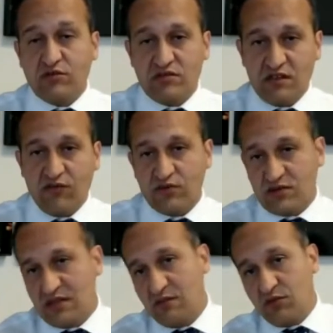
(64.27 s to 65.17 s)
itself
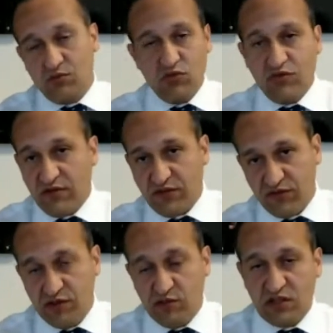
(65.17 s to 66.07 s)
wasn't able to move off the
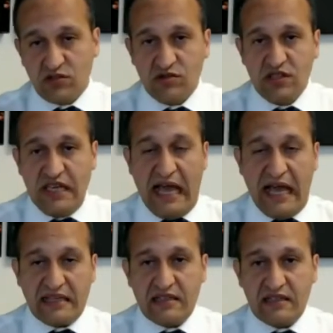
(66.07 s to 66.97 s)
freeway, so he
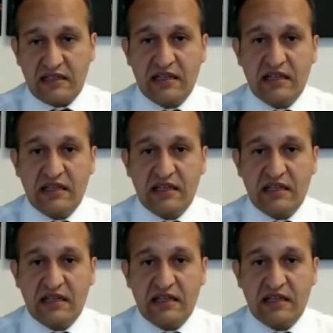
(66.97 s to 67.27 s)
had to